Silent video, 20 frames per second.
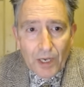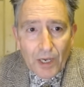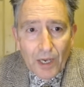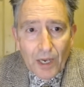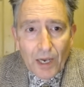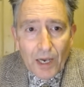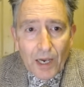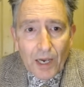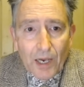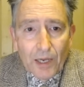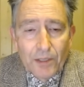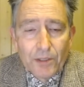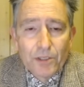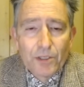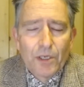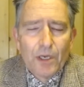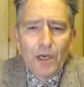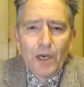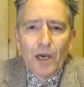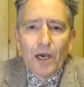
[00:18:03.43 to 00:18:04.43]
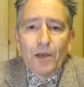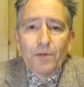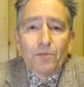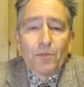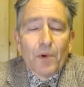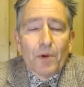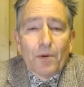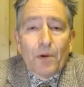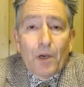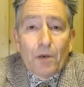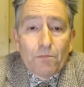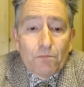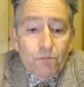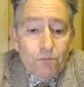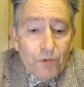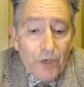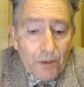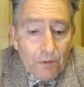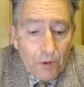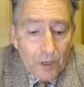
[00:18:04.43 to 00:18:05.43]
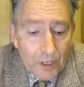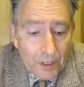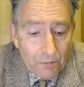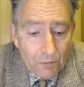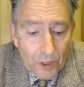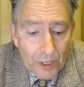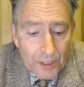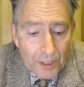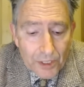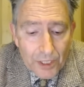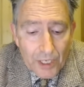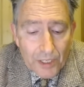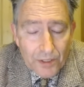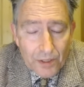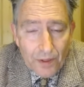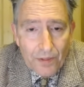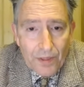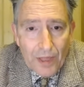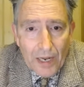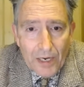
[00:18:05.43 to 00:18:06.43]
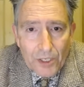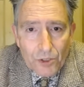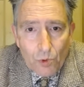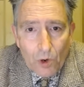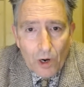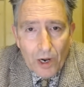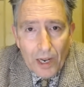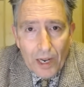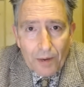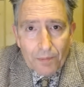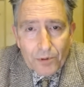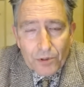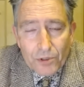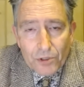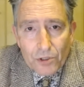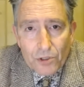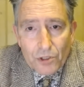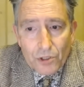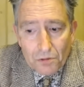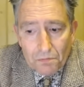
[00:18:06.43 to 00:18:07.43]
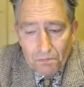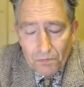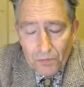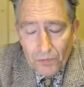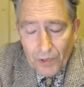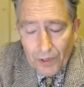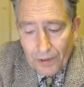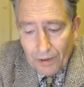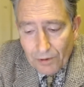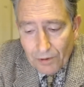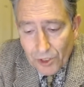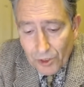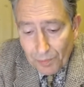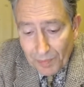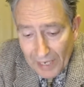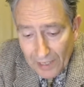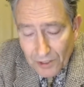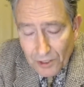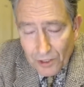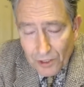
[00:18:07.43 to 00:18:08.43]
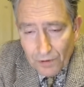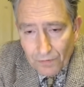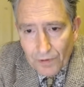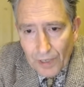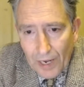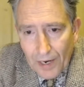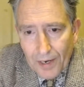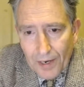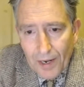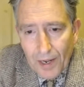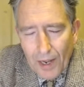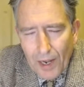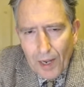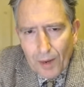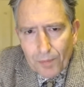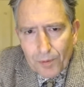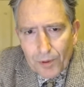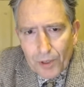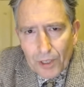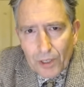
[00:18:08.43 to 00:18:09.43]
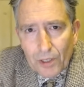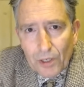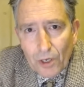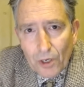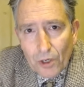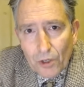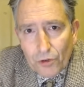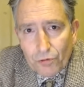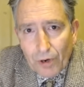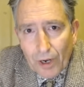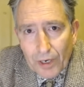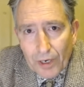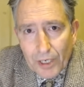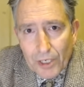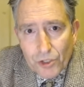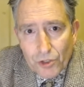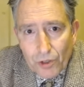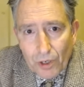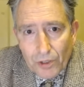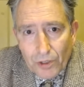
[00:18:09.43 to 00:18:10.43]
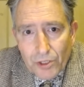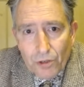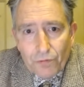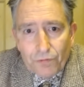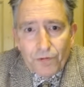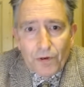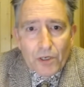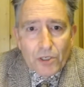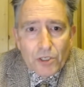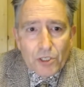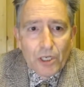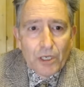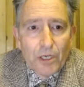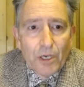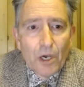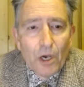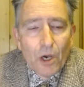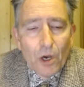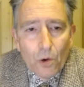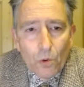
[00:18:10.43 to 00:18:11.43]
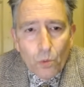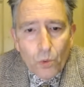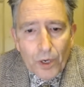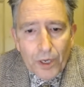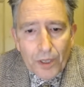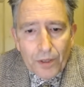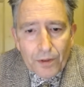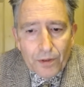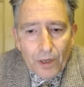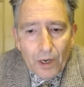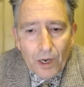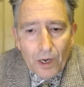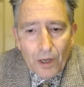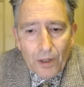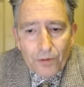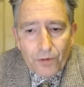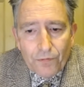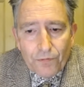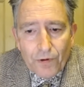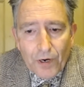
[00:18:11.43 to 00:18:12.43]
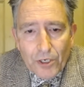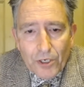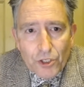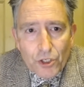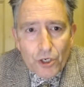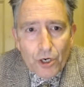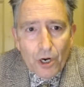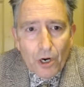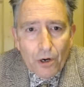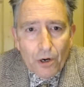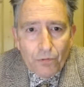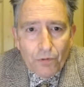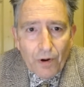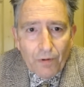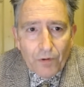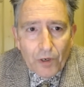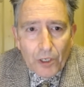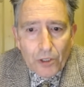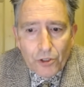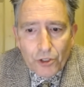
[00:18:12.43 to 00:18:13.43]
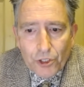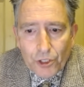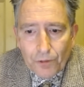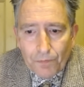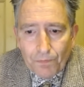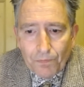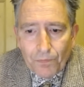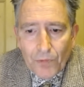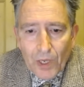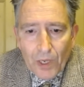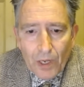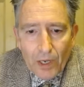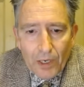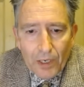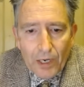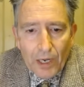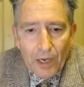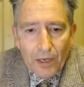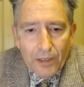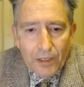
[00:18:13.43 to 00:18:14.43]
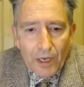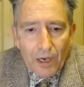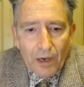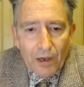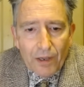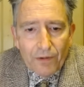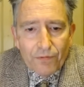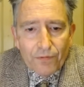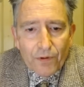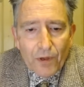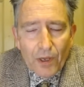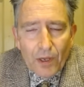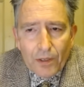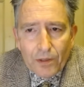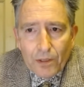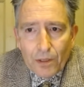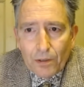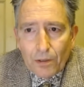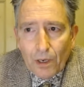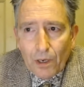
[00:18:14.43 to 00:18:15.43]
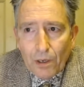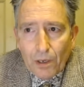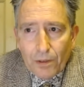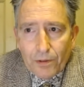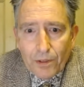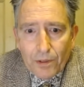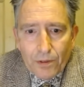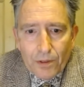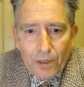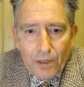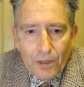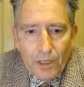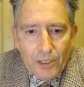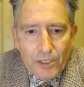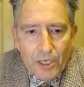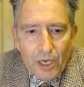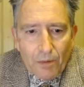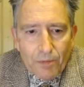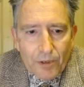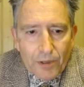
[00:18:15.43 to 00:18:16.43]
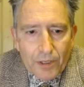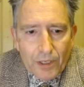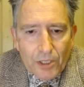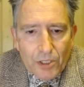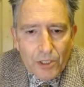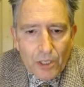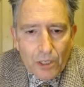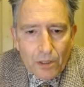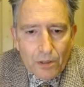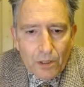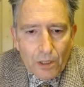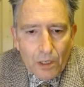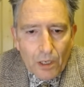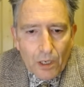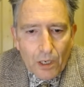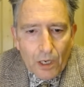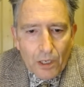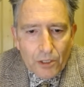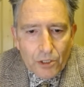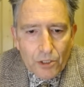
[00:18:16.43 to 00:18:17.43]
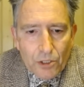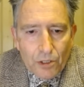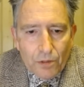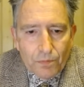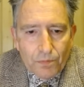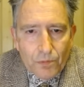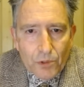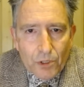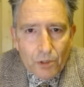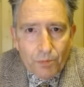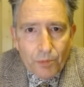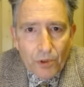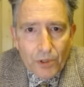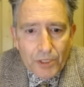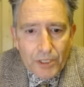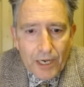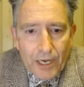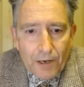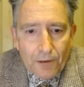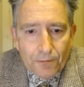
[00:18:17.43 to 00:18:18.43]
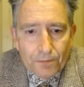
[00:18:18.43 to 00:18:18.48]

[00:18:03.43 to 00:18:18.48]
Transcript: And really what I can say is that is what happens. There is a pattern of that happening throughout history. I'll deal firstly with the French Revolution. Now if there's a couple of things that I'd like to point out.